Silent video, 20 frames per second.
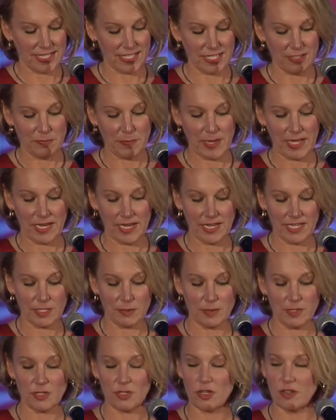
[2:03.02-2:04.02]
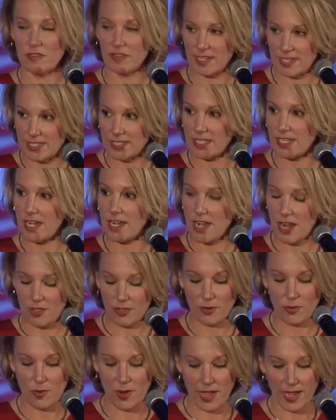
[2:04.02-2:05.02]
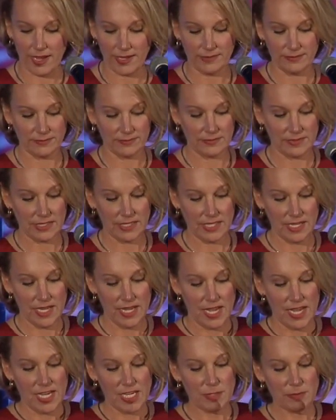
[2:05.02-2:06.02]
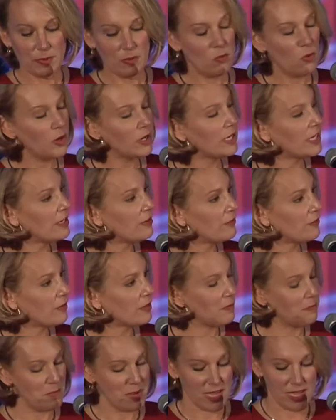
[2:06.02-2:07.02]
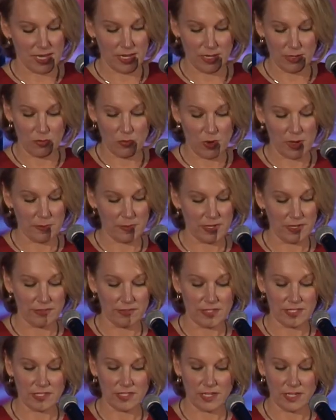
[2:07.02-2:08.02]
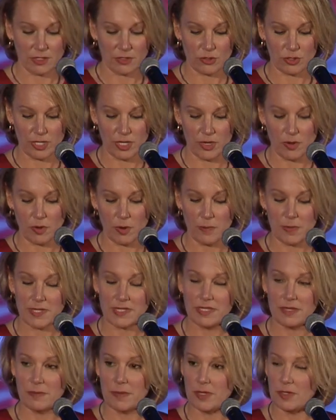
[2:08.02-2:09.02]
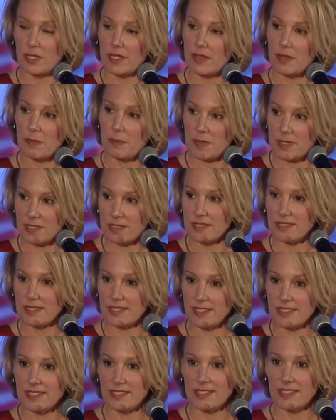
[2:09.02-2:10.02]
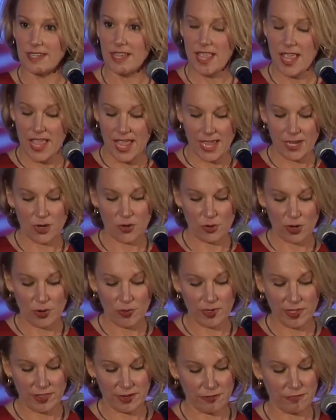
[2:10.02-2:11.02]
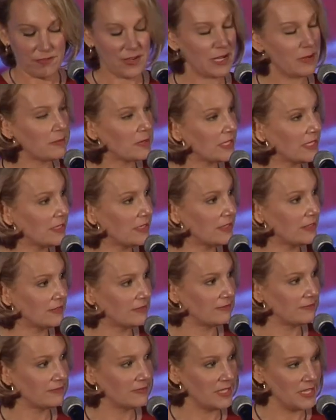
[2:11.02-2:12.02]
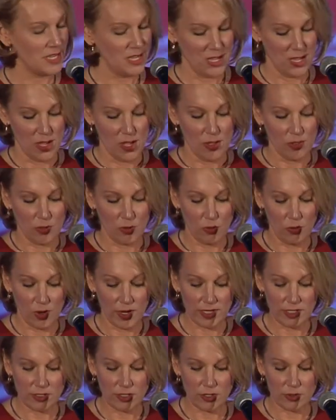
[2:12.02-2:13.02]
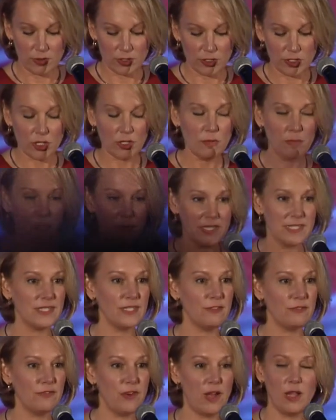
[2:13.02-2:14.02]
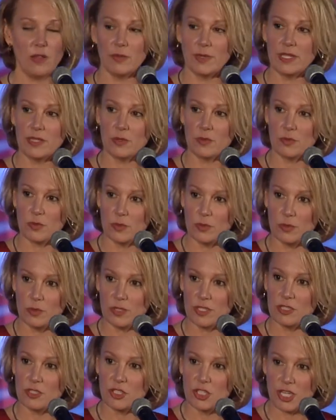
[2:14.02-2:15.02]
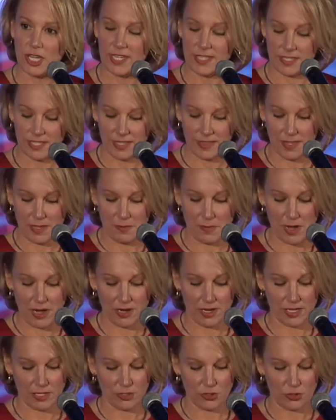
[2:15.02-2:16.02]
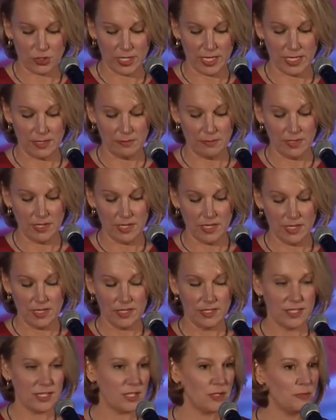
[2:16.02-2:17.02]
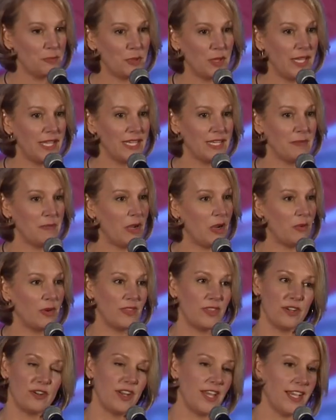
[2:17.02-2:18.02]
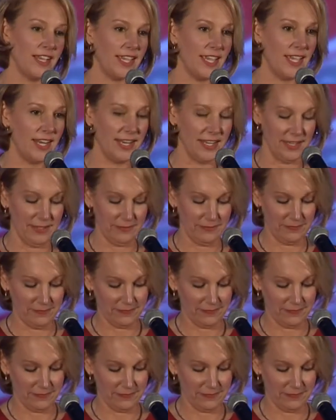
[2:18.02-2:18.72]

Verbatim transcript: Steve Bannon has been serving us in another way He's been working for the men and women of this country who are busy building their businesses and growing their families, the ones who are too busy following the rules and chasing the American dream to complain about what they're not getting.